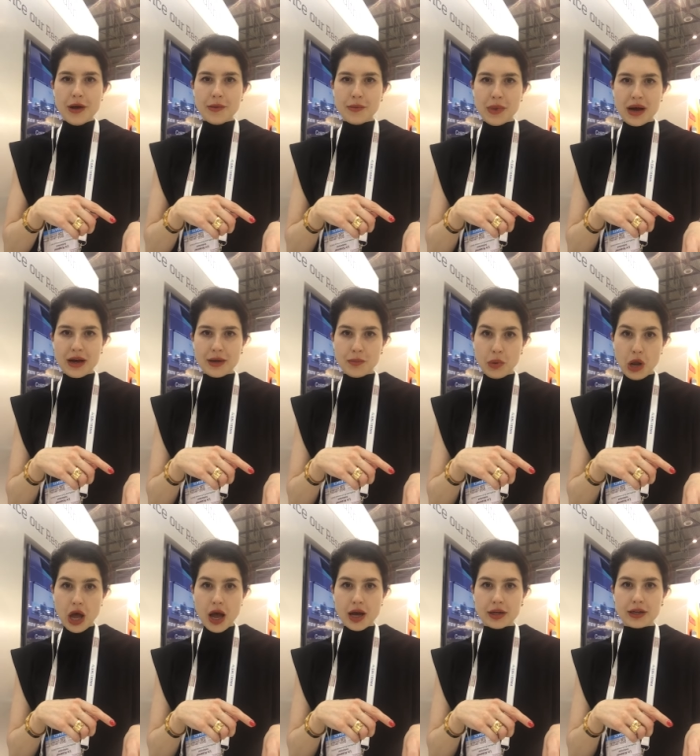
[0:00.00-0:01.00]
my
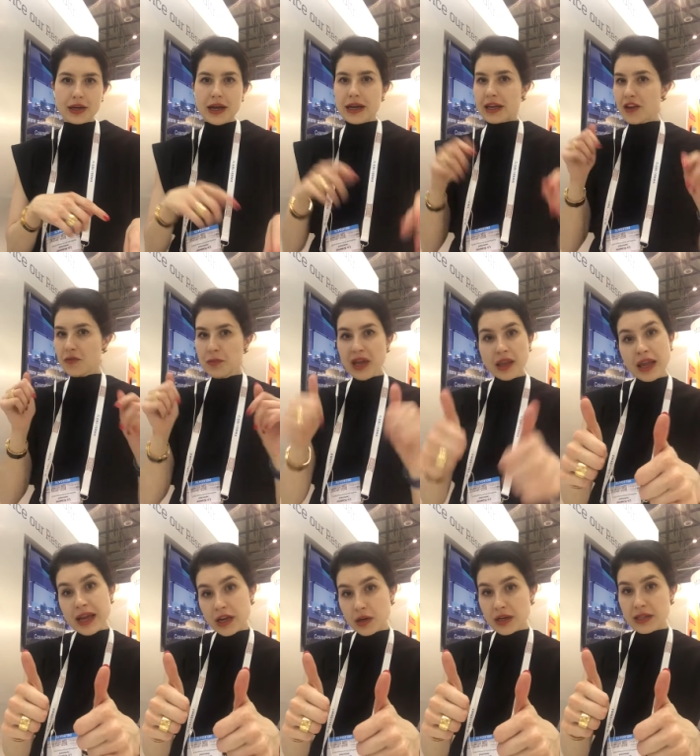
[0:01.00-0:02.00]
blog, give me a
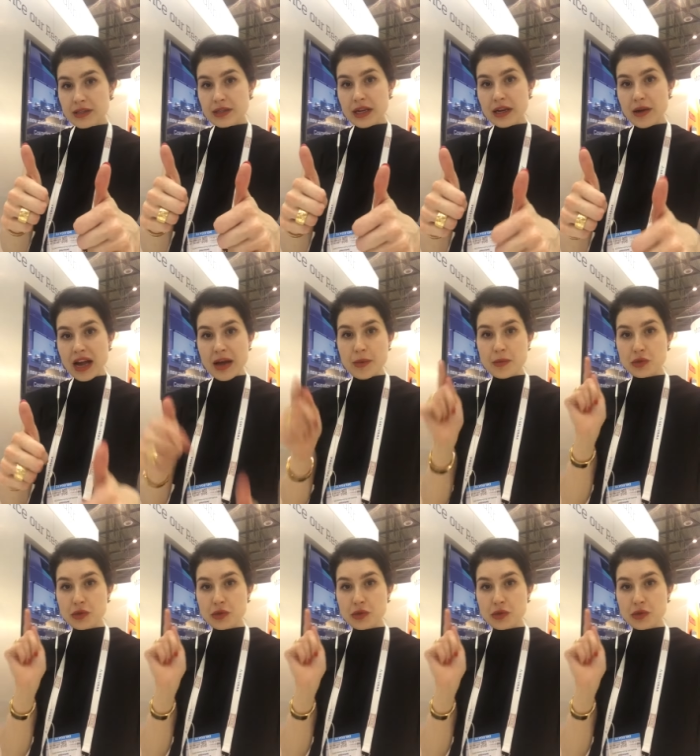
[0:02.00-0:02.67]
like on Instagram.